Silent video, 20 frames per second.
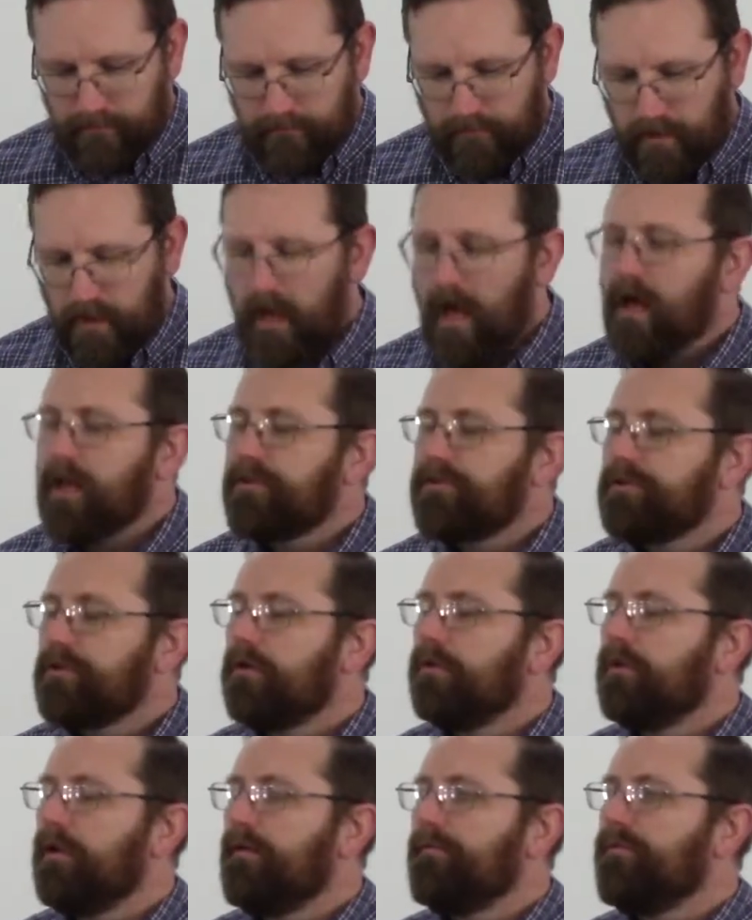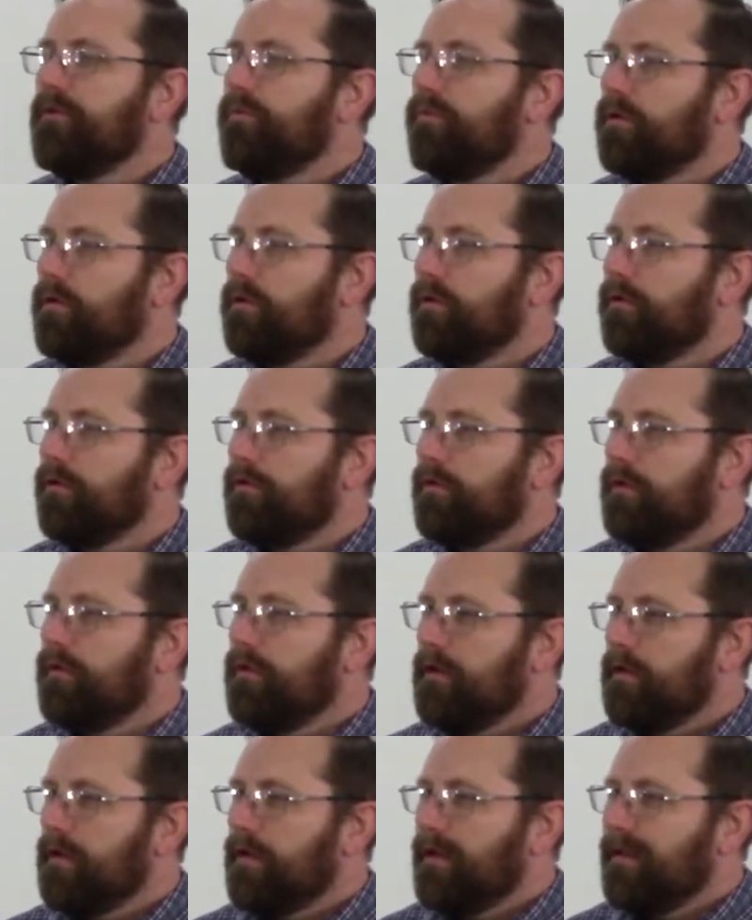For God so loved the world
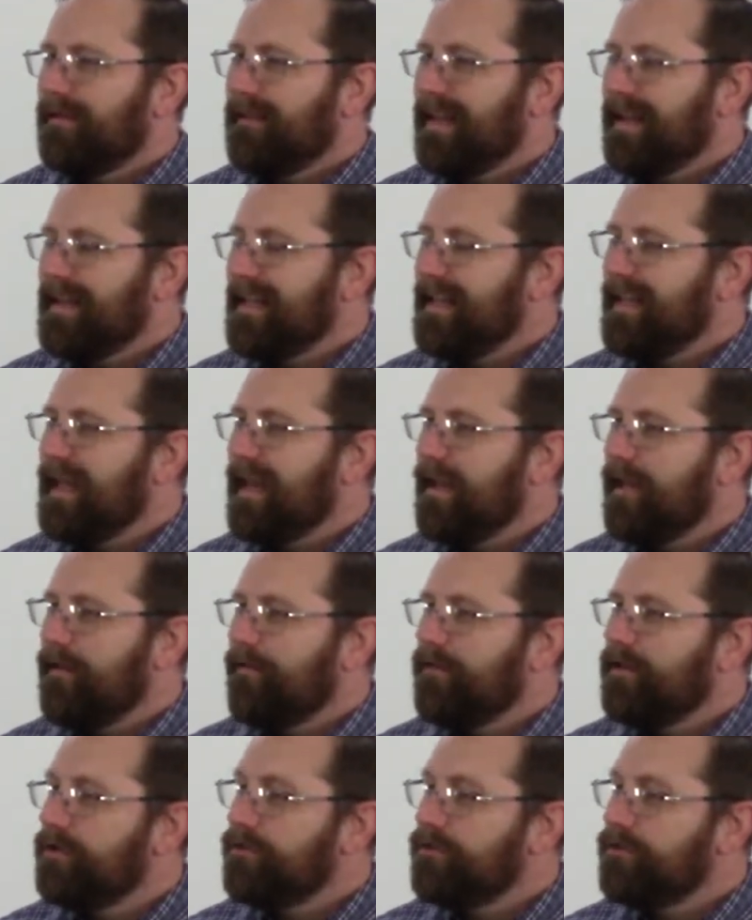that he gave